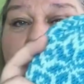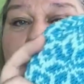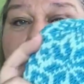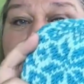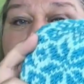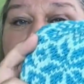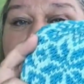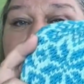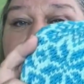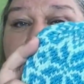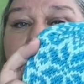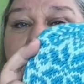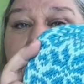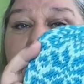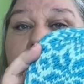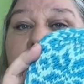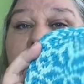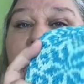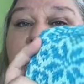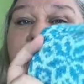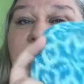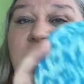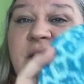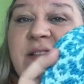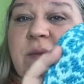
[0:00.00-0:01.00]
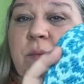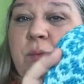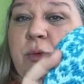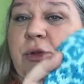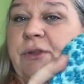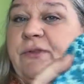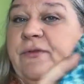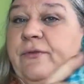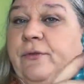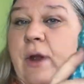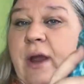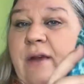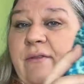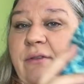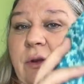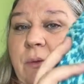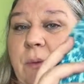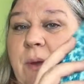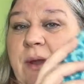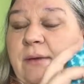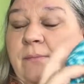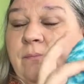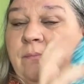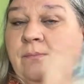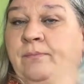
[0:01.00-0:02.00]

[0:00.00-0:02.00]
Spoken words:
and accessible for everyone.